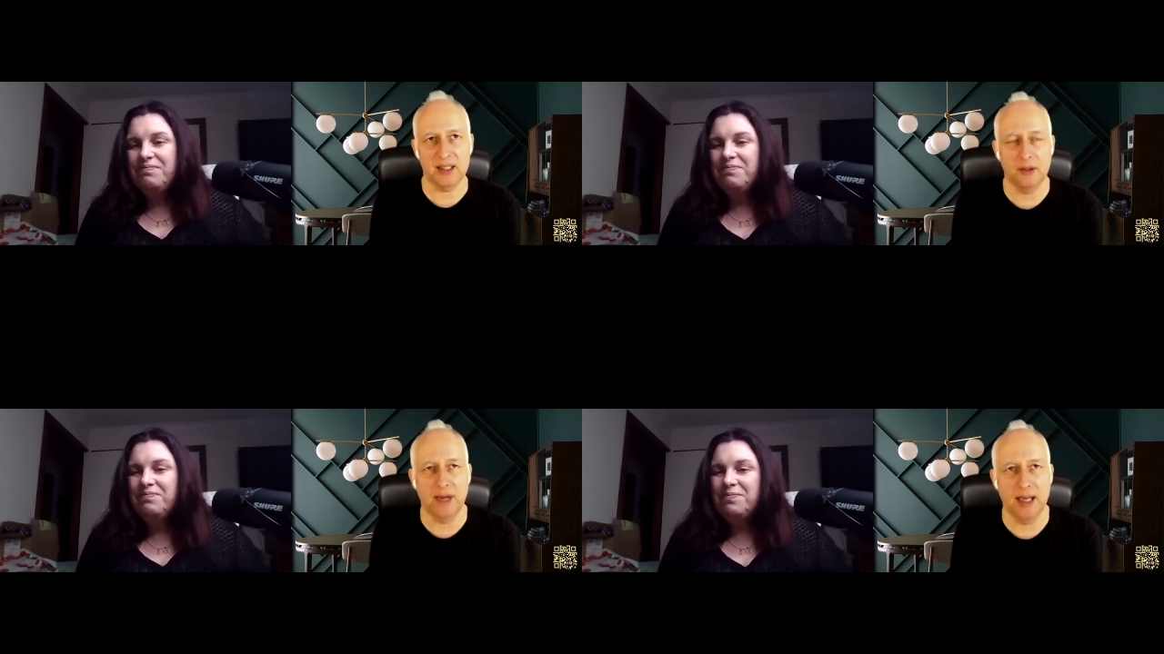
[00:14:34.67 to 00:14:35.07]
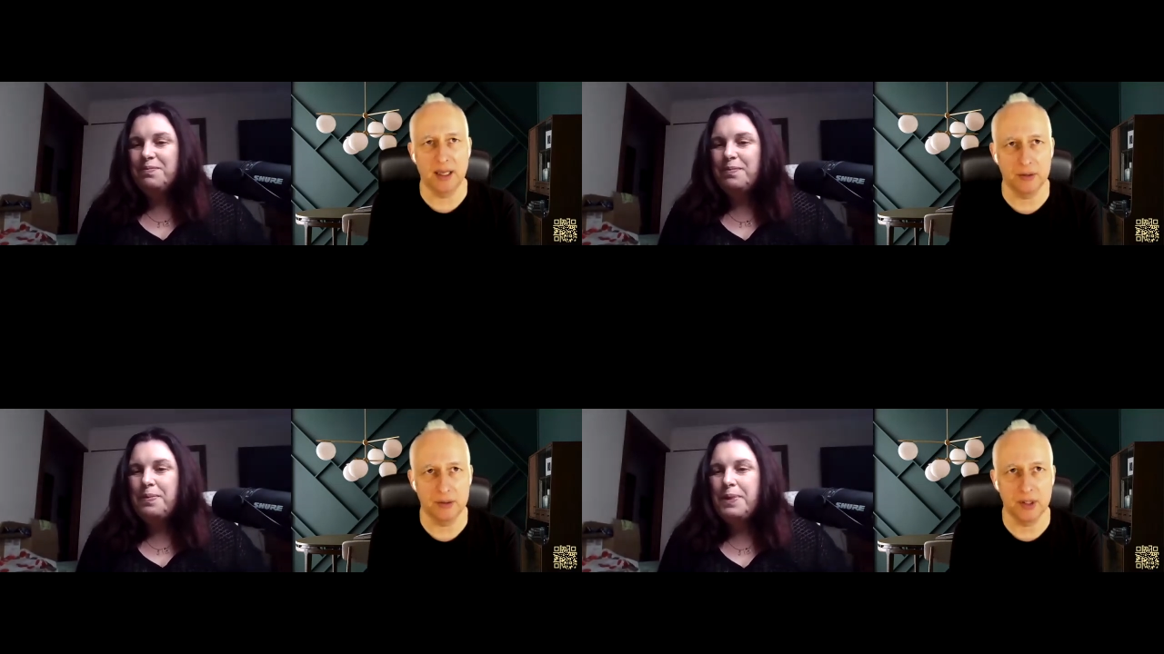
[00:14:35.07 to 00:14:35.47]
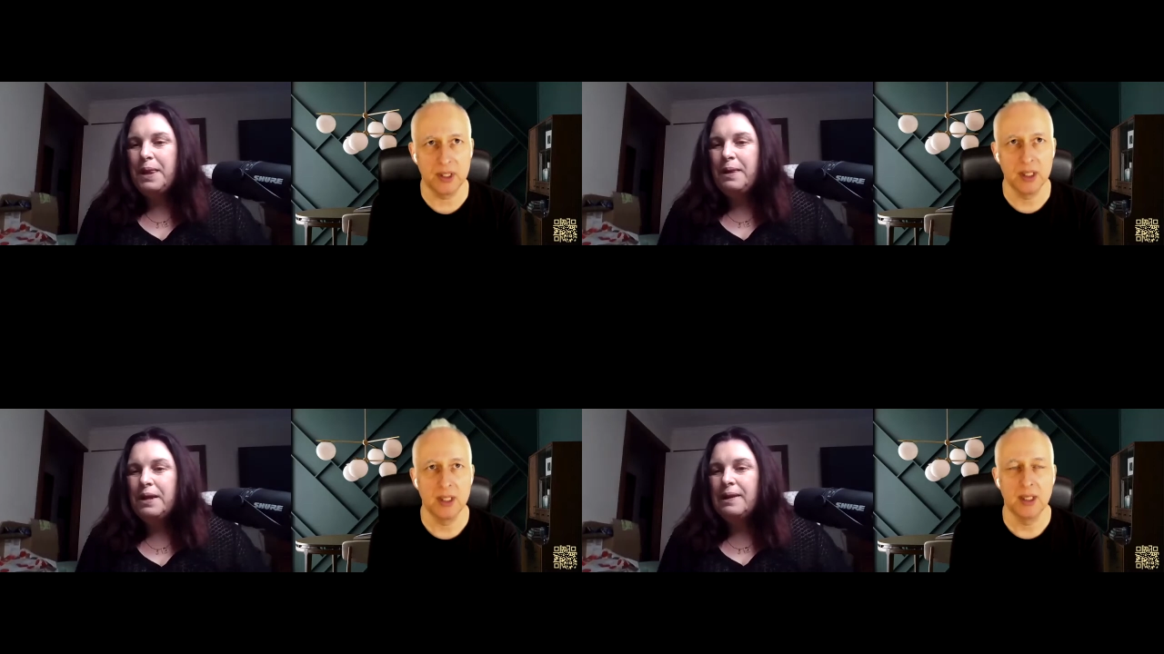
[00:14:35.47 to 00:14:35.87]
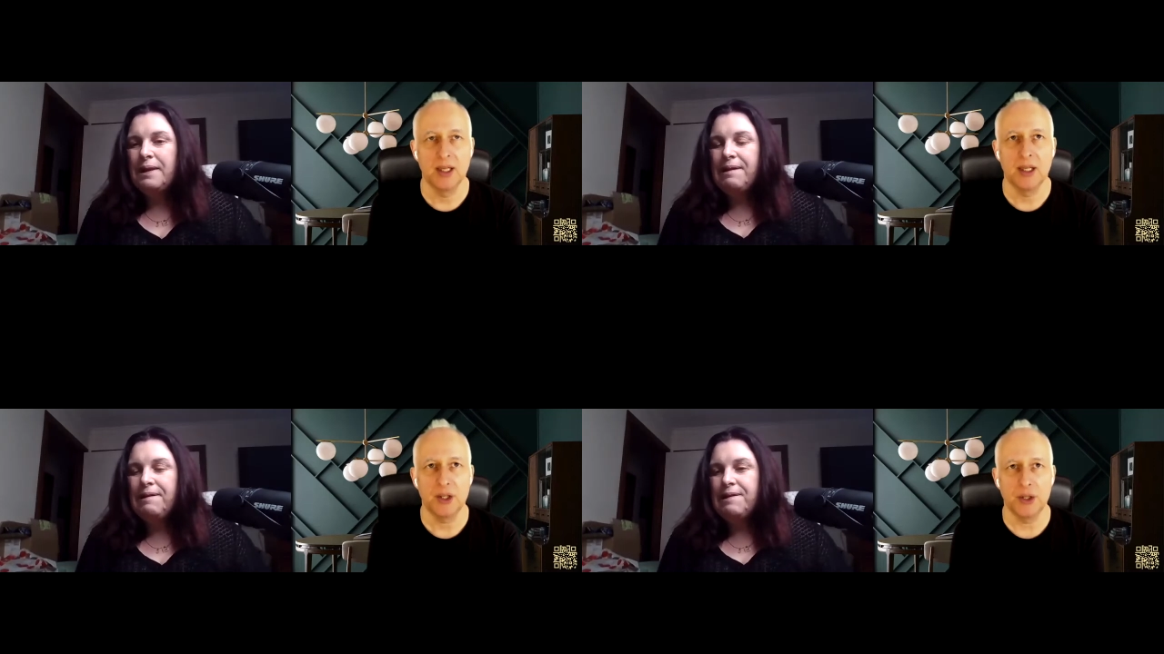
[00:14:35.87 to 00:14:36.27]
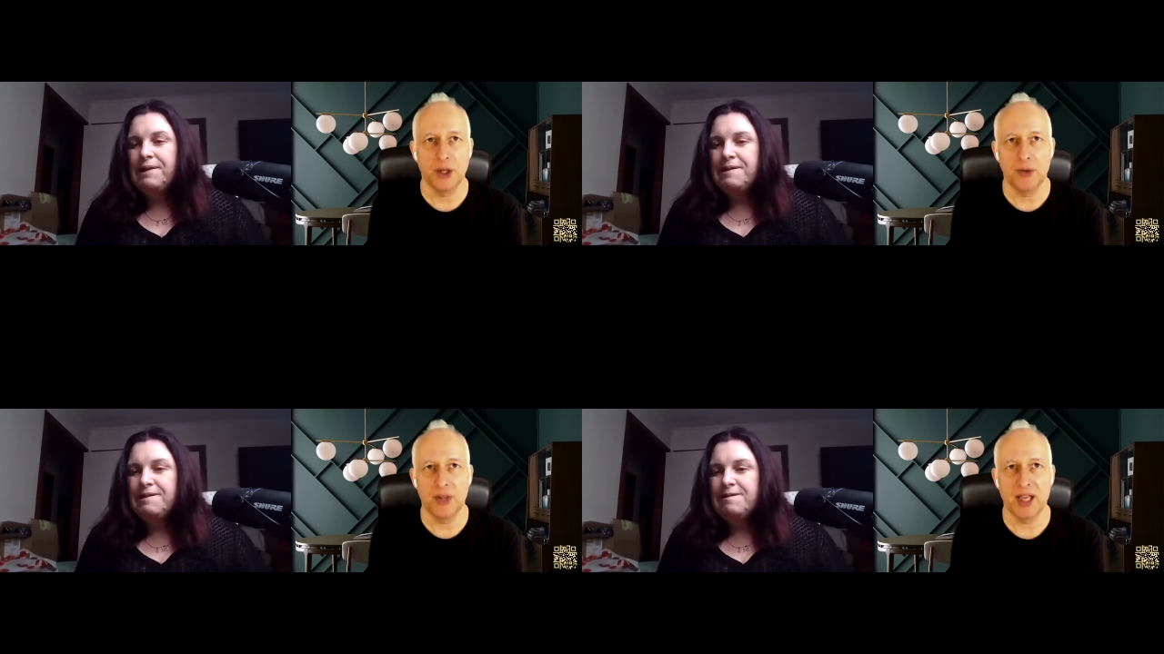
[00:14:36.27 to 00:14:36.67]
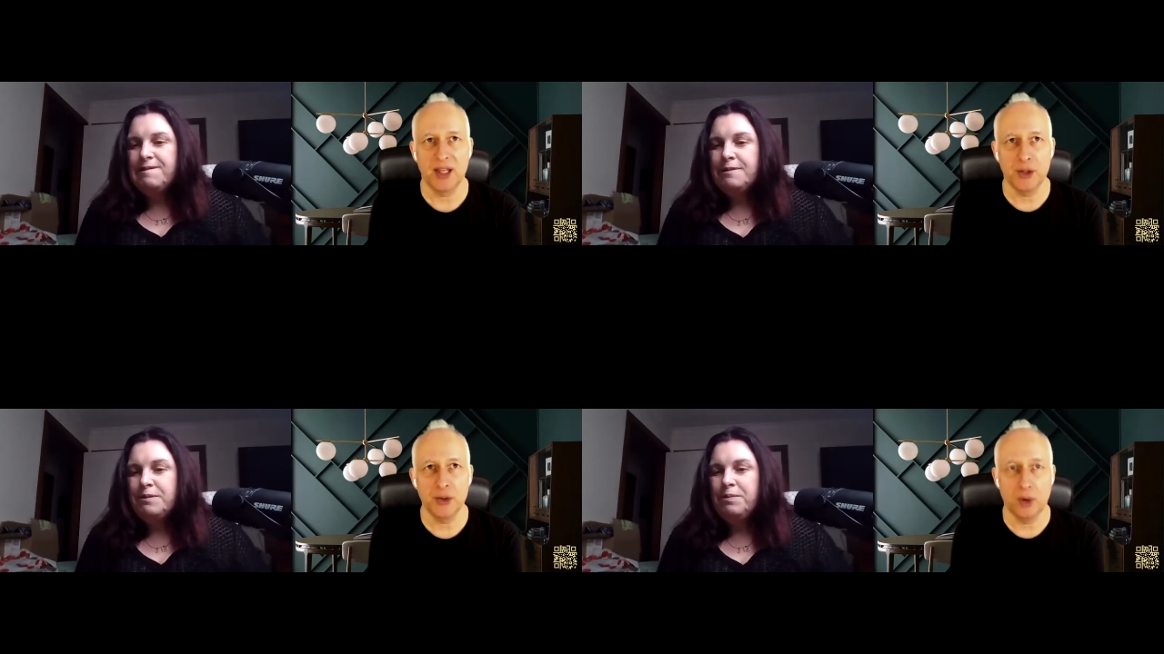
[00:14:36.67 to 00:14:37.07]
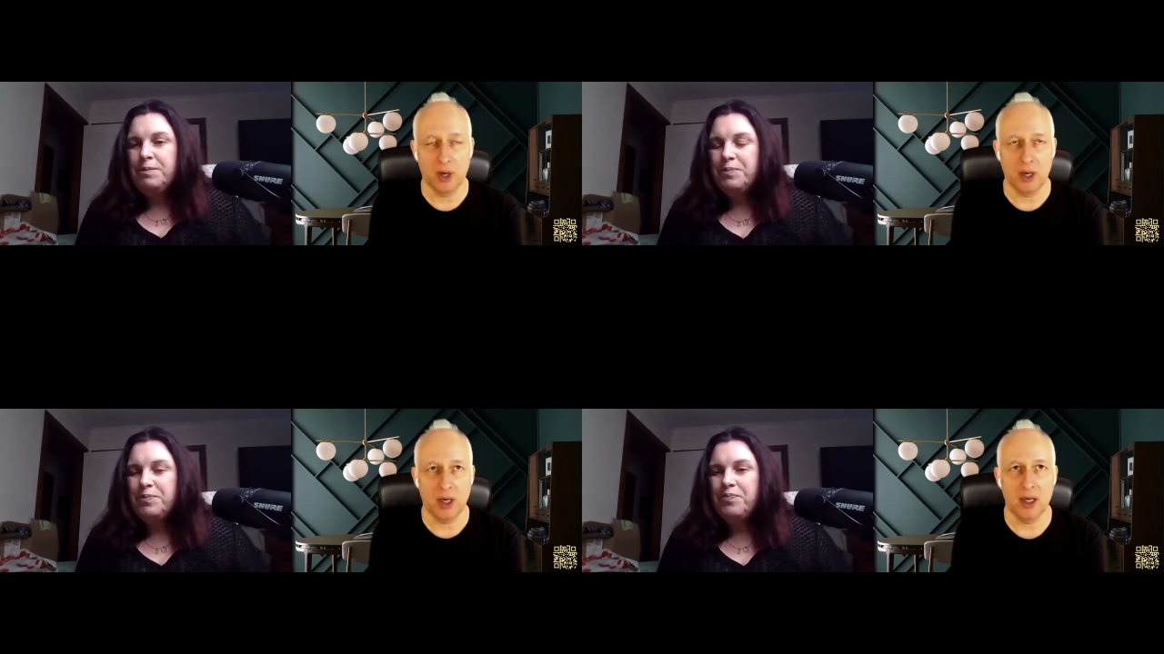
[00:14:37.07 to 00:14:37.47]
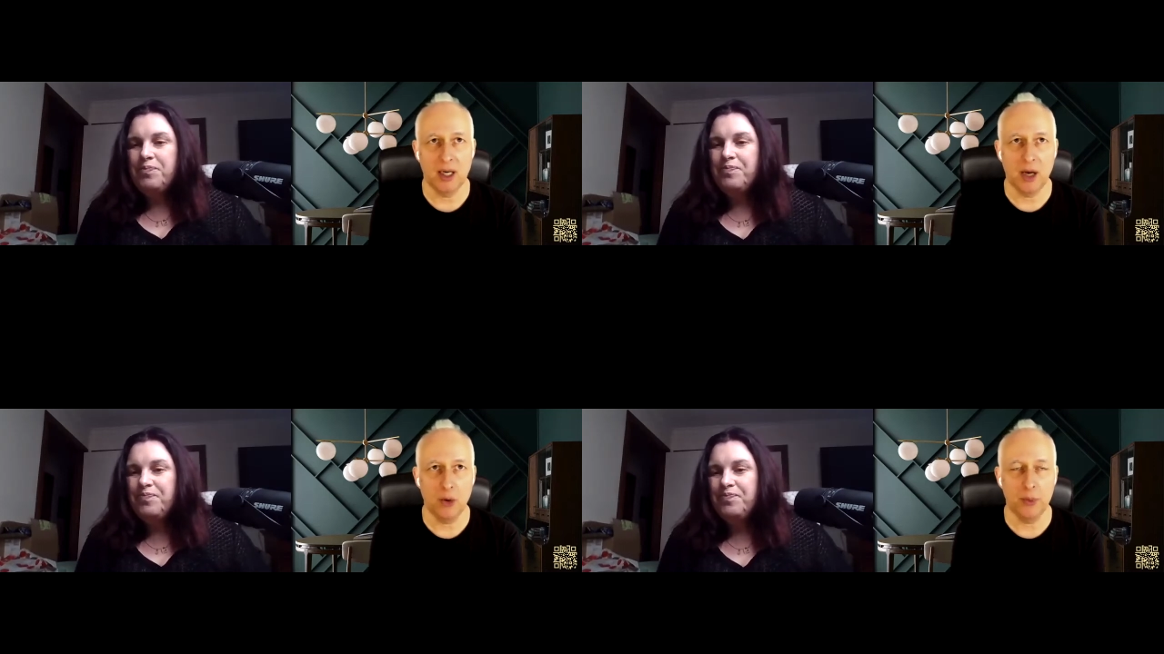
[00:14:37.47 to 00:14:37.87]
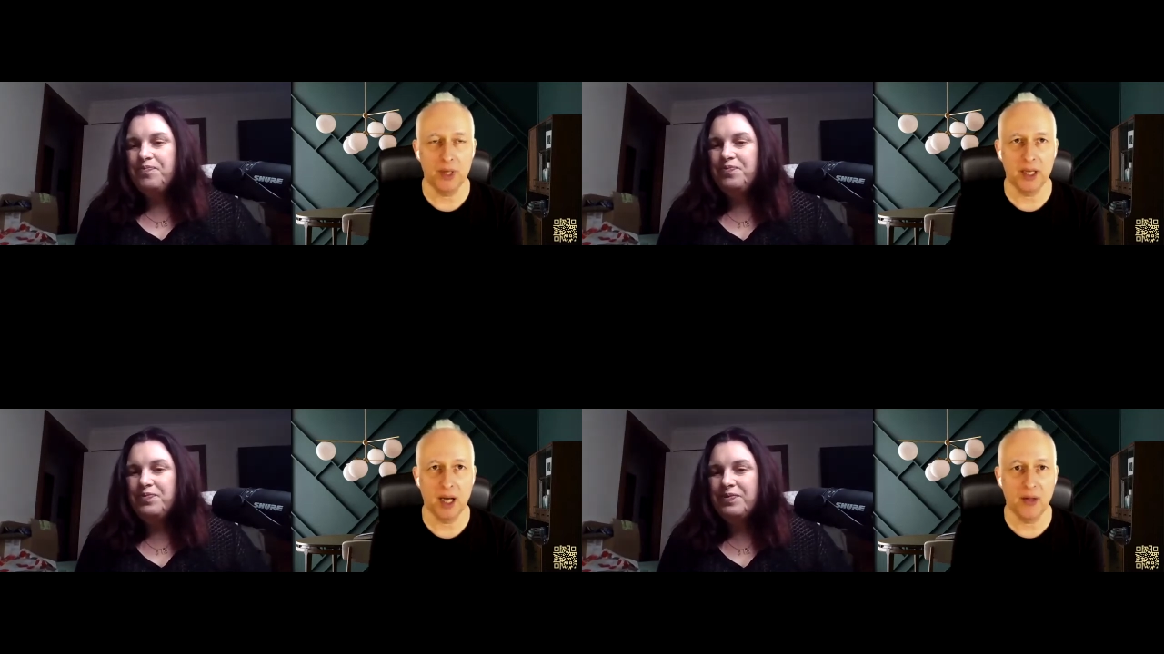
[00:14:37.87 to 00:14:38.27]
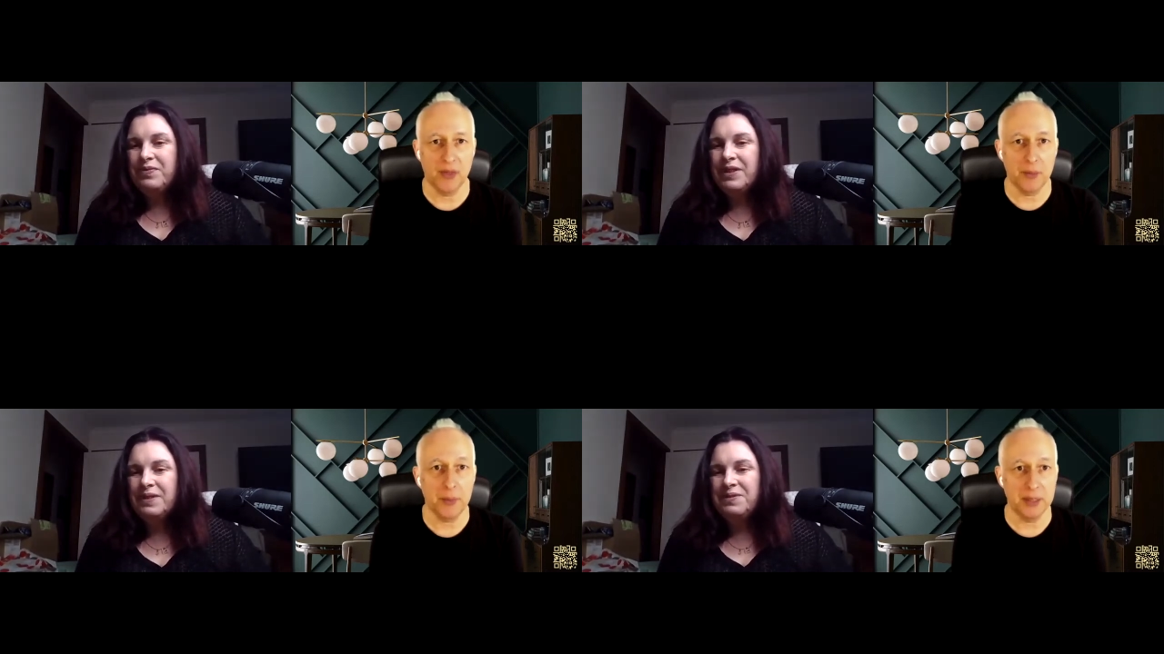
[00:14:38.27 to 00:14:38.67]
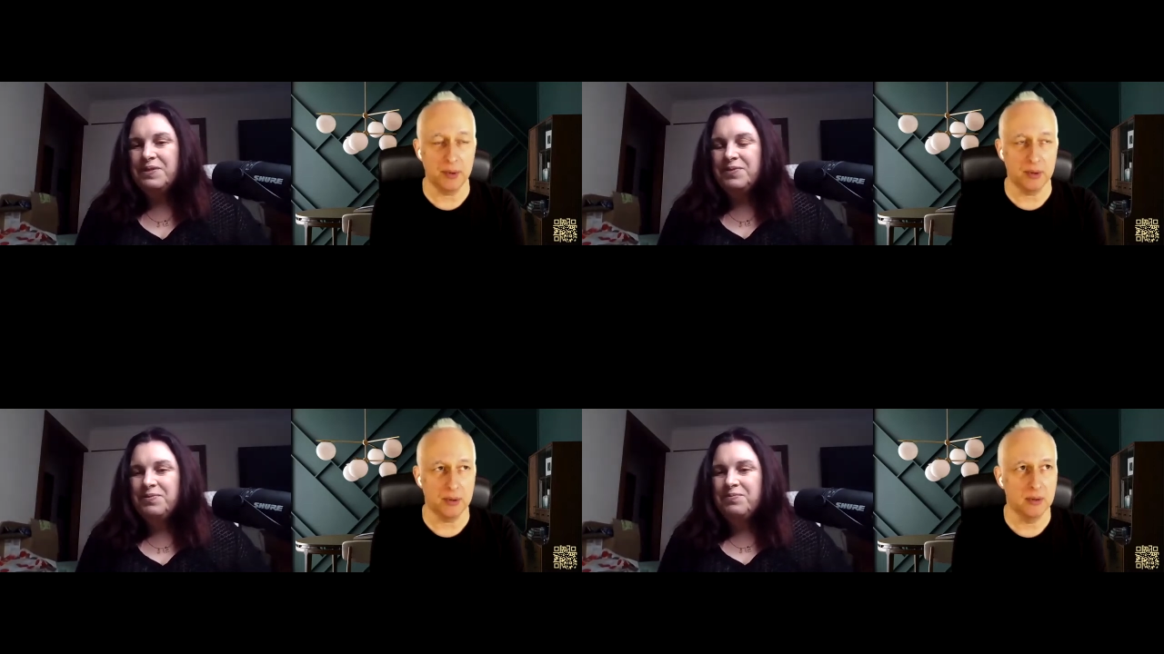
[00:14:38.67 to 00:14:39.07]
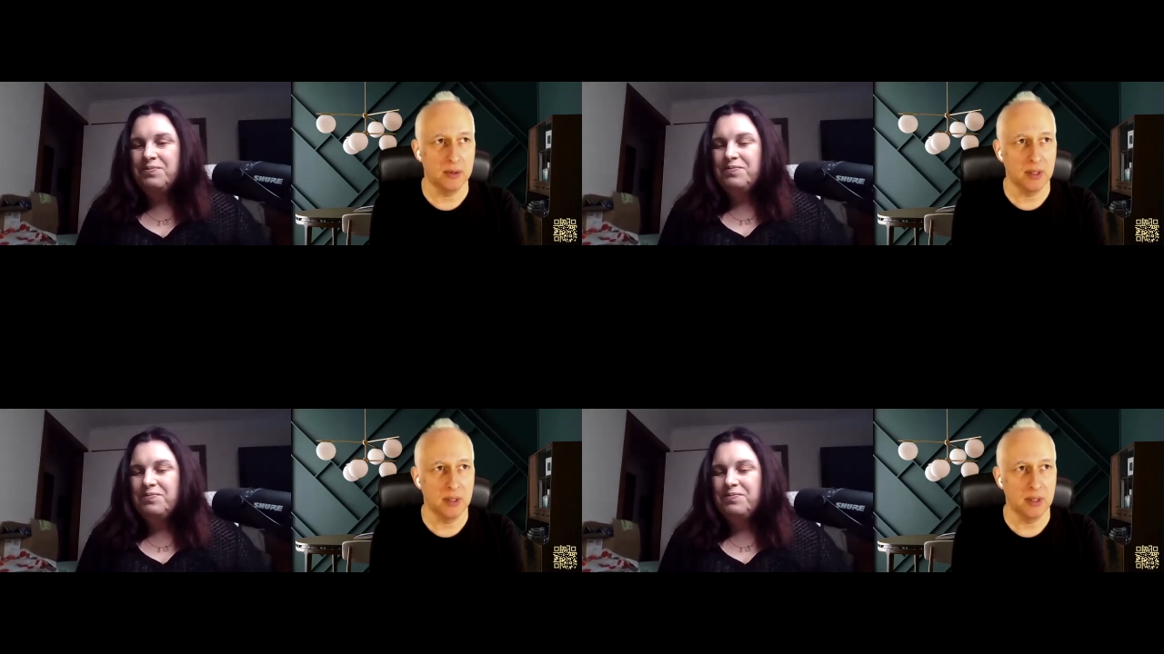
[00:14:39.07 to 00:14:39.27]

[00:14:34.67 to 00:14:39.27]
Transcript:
Speaker 1: around, you know, there you are helping other people